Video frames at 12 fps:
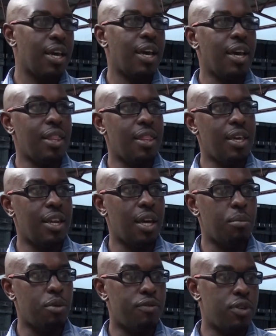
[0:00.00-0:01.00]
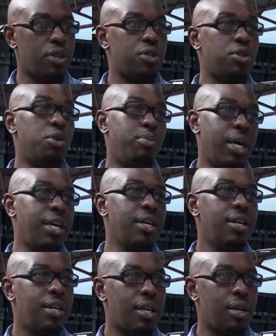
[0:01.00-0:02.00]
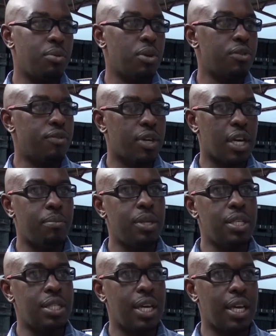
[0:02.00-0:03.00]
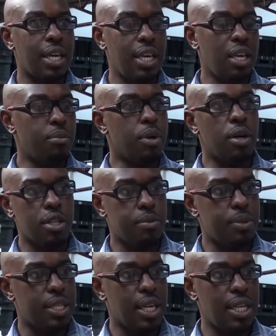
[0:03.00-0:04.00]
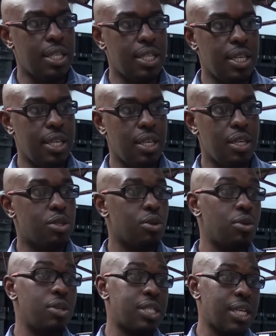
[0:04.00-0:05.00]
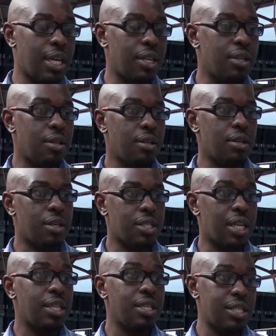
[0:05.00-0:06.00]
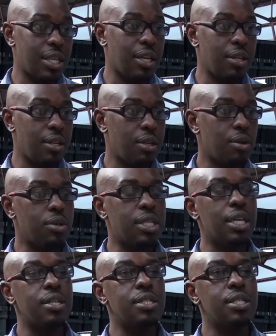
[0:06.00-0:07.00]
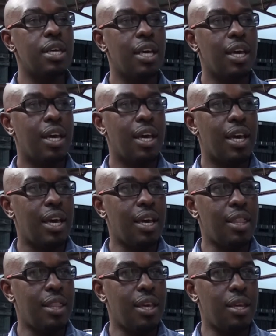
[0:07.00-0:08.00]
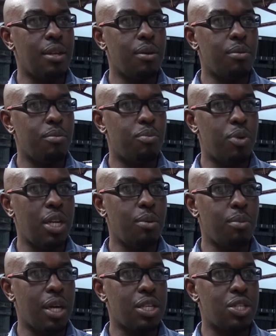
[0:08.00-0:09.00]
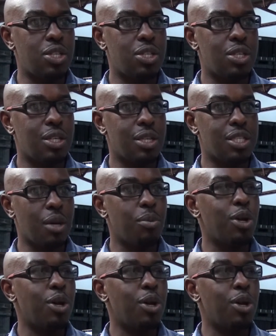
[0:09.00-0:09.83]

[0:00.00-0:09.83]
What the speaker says: And then I moved on to Dubai. I worked for companies like Hospitality, Oursun, Southern Sun Hotels. And then pretty much somewhere